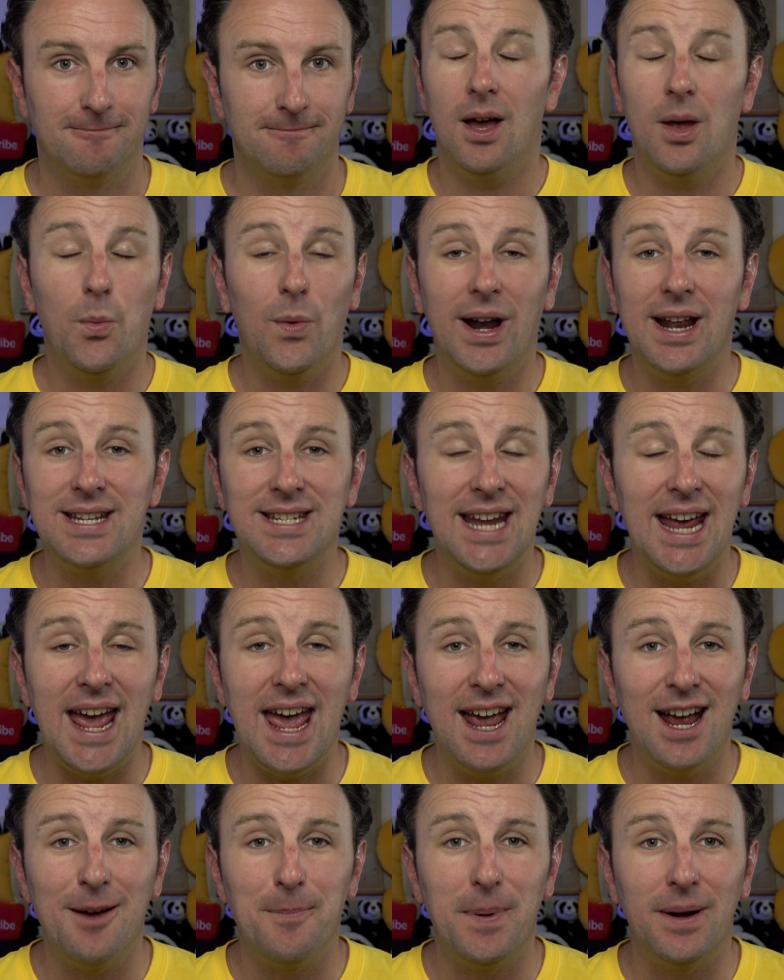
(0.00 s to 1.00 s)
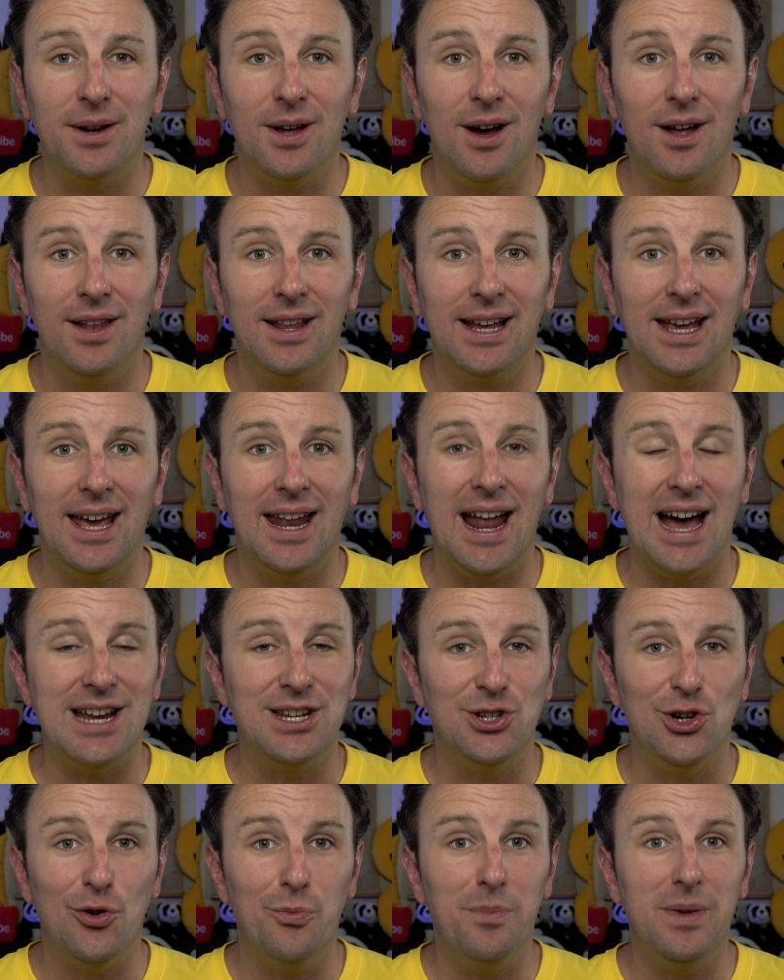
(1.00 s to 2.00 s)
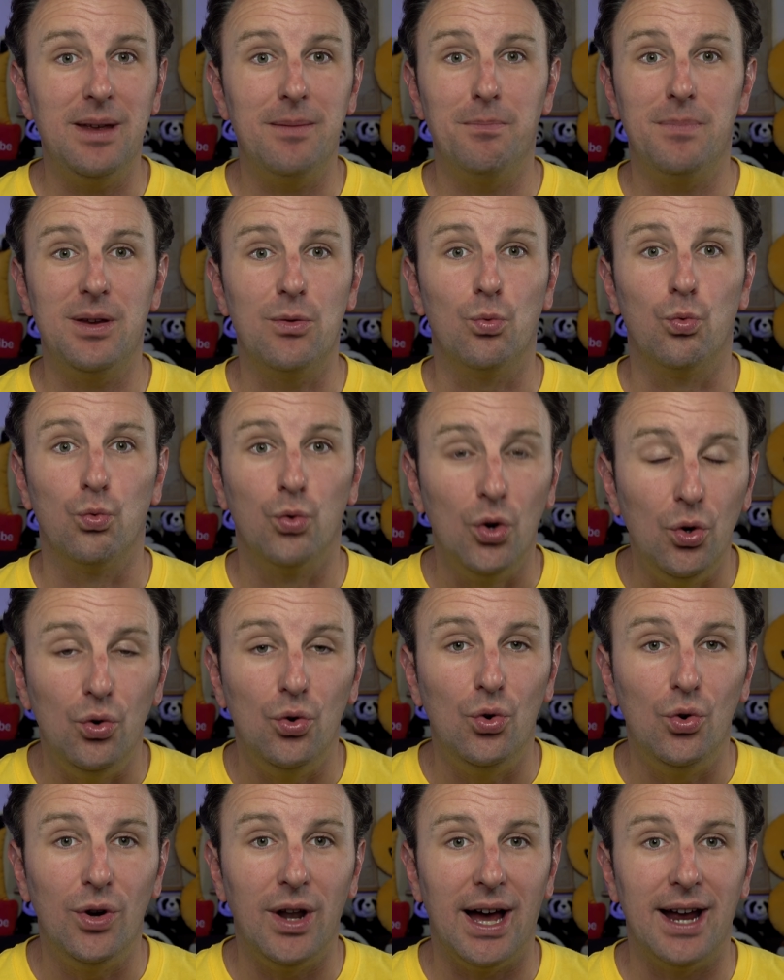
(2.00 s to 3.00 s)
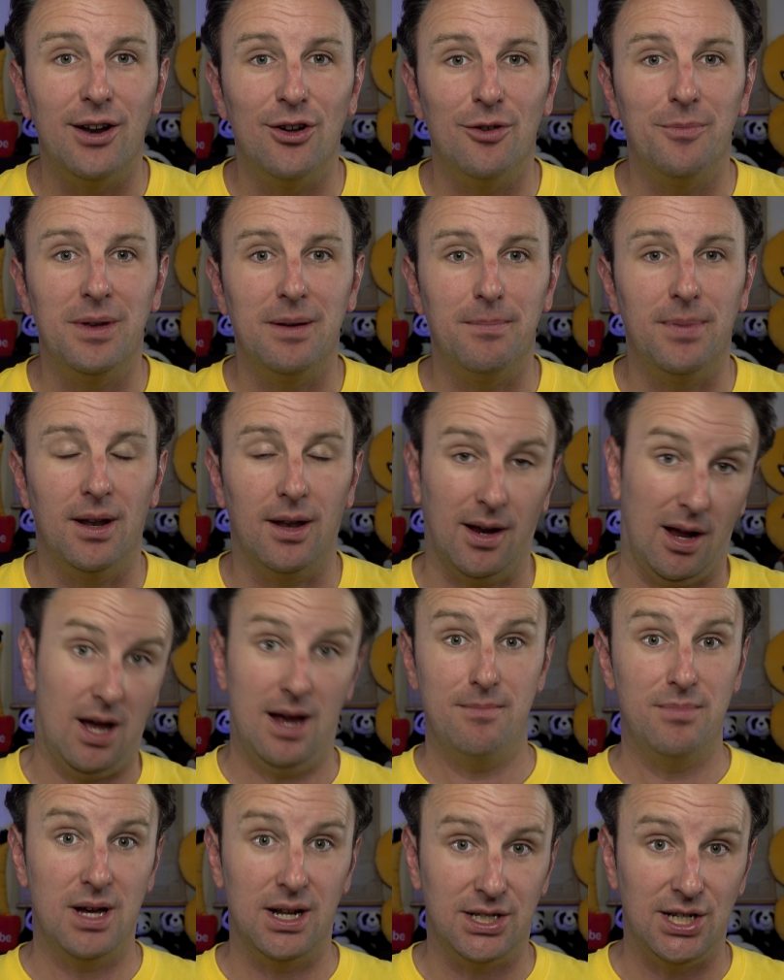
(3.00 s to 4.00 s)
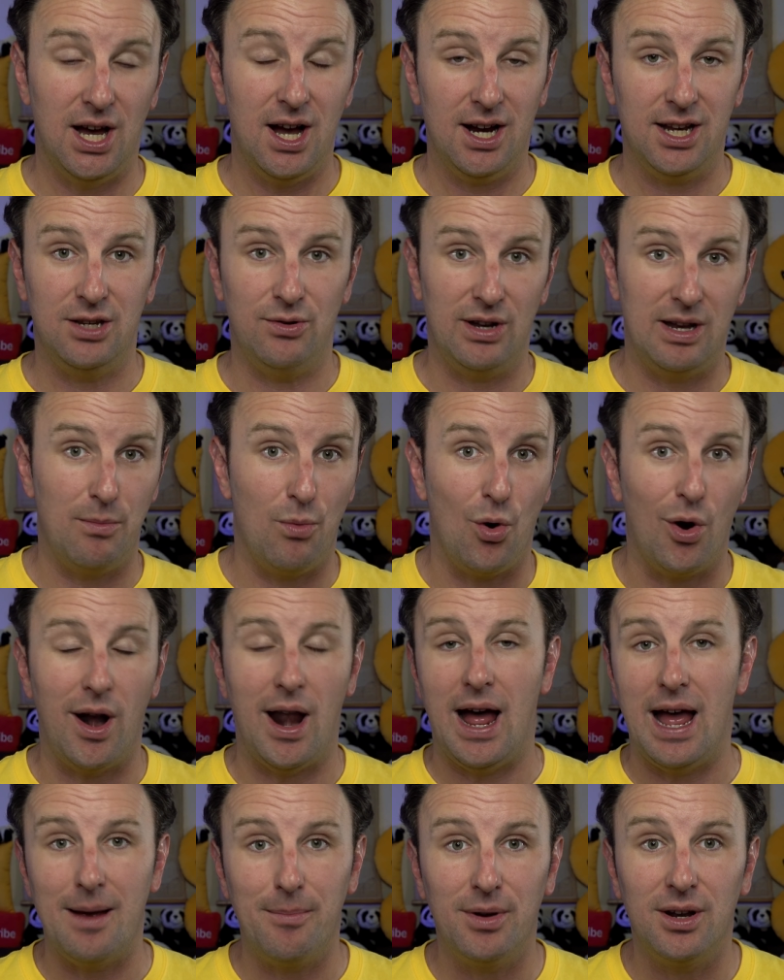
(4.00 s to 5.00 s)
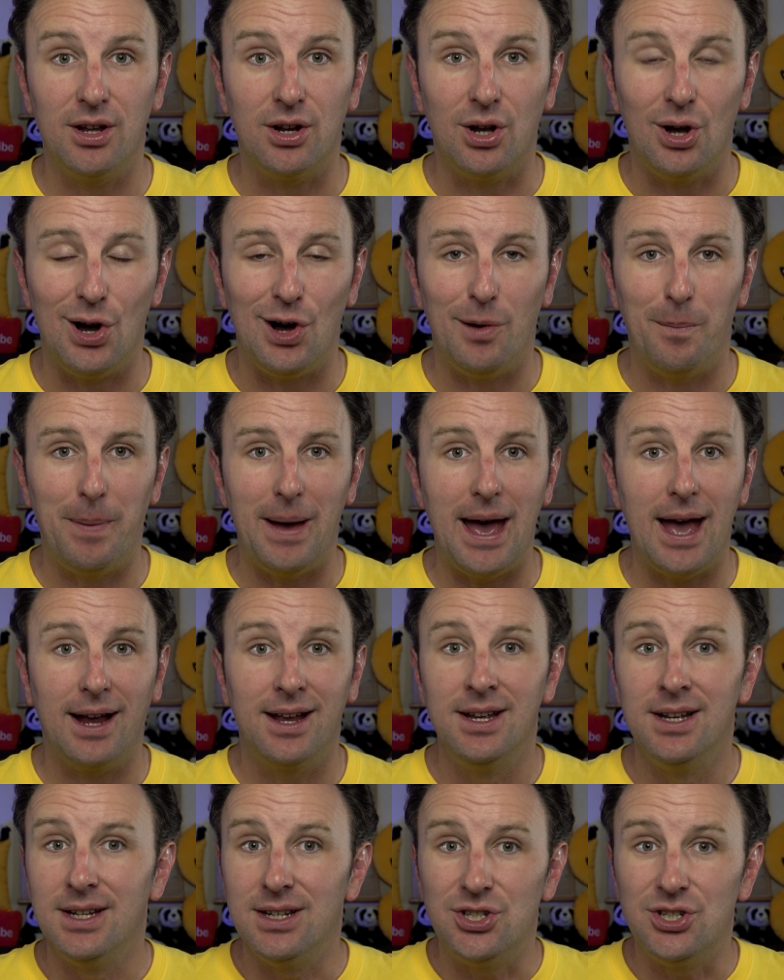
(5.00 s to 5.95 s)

And when I say hang up and call again, I don't mean be rude. I don't mean be like, I'm not talking to you anymore and I'm gonna call back.